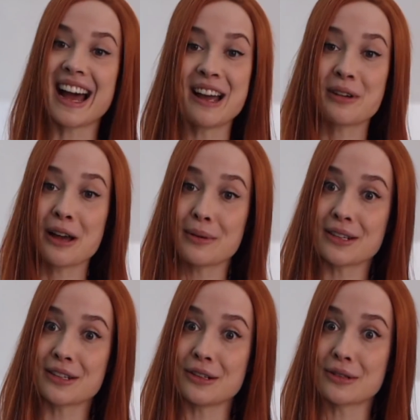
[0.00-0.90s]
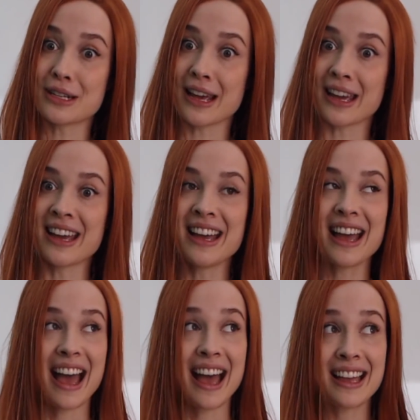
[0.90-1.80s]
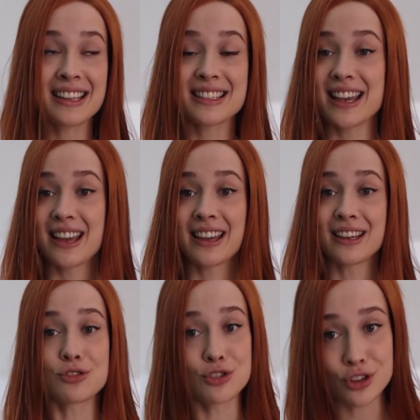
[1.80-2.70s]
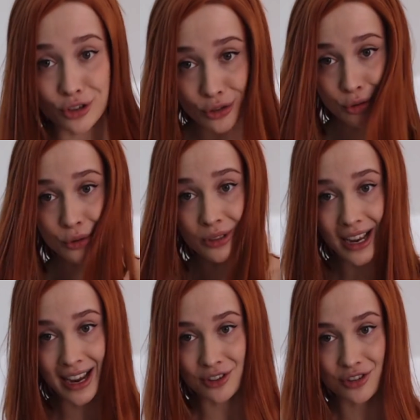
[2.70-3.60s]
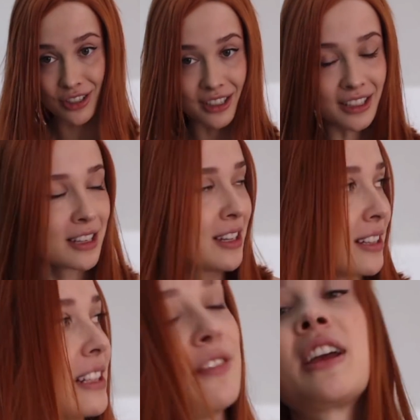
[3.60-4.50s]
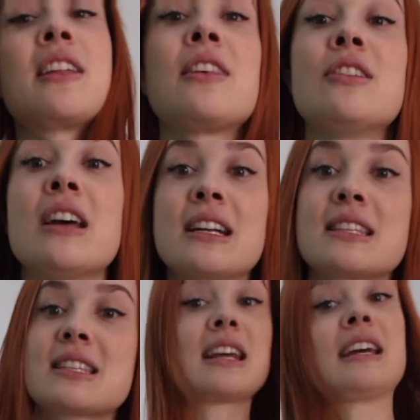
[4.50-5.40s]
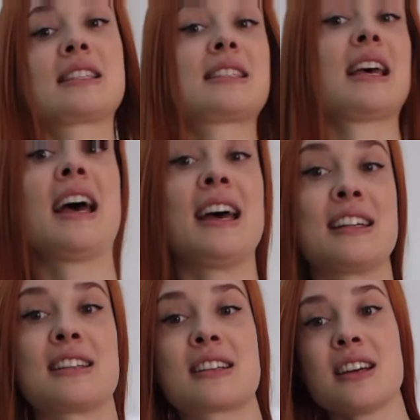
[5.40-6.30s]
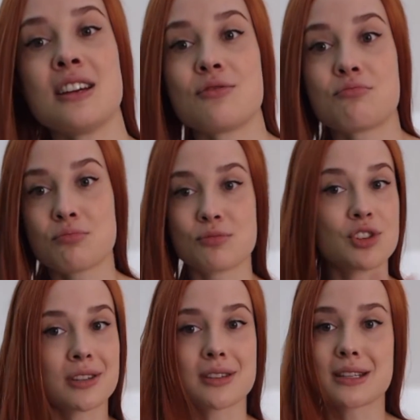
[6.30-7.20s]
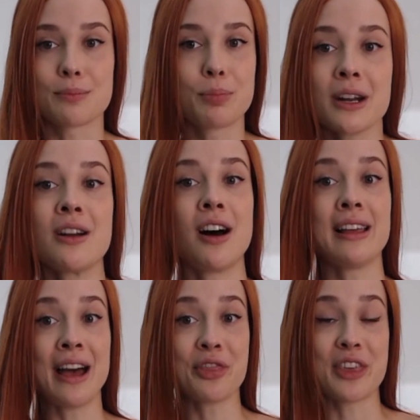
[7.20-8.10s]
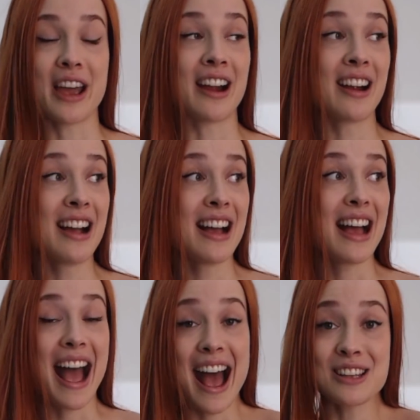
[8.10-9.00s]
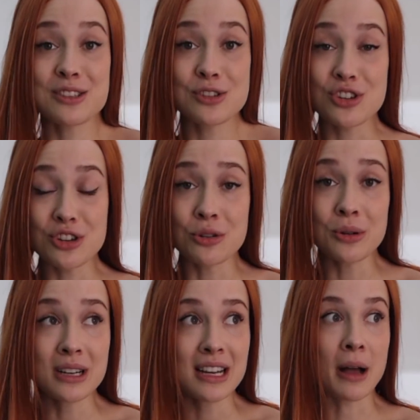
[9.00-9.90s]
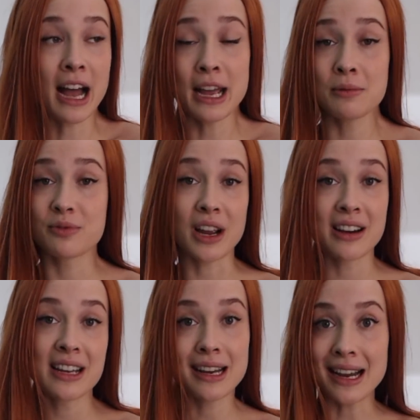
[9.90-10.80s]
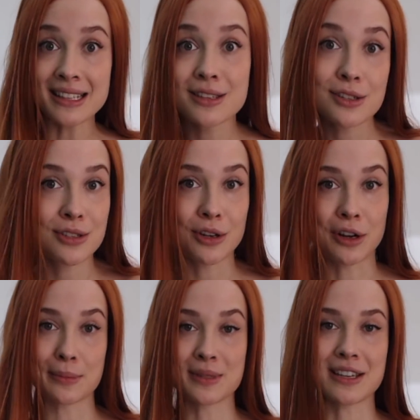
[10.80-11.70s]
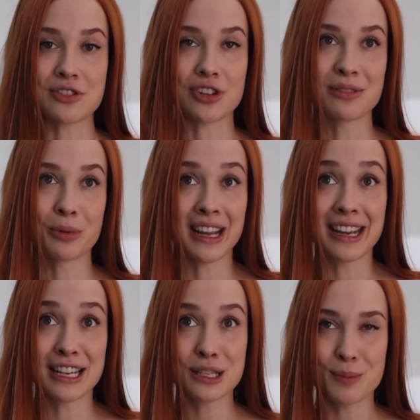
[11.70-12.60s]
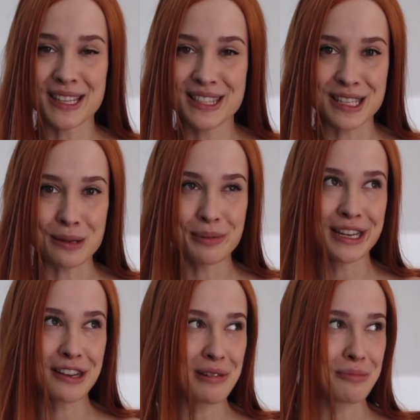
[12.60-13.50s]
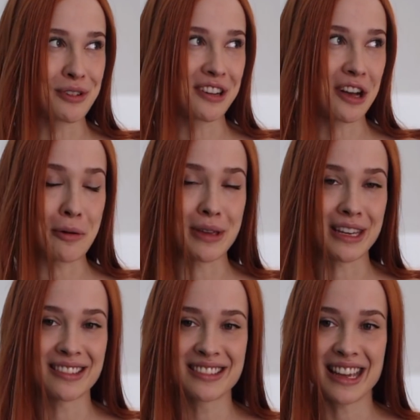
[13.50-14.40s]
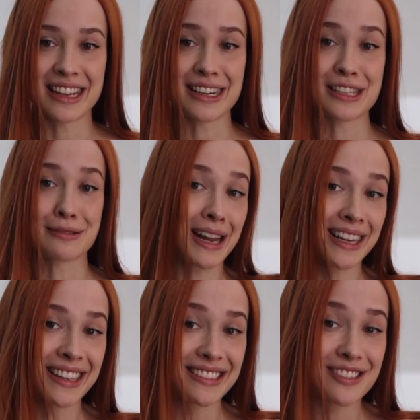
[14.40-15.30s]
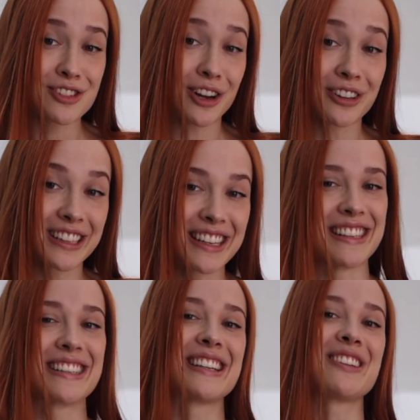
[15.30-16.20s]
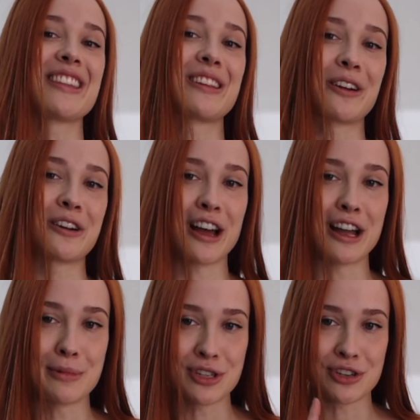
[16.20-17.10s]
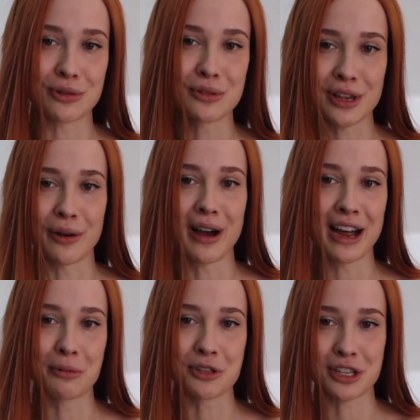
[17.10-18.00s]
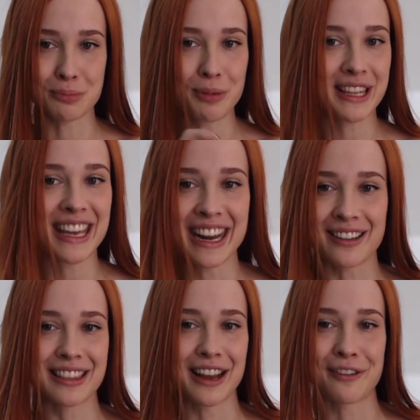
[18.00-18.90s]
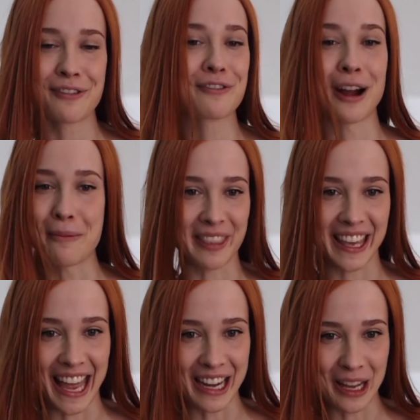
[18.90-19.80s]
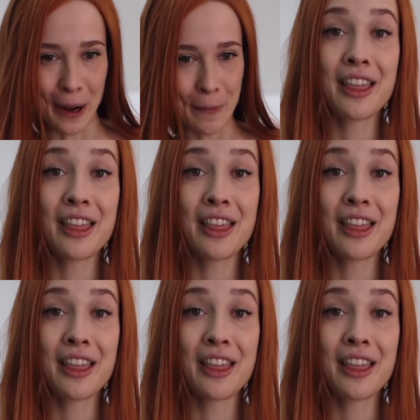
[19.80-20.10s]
I'm coming to you today as a Jew, actually, living in the United States. And just to put it all out there, as a Jew, I am very against circumcision. When I express this opinion, people will call me anti-Semitic, generally, until they learn I'm a Jew, so I will just put that out there from the get-go.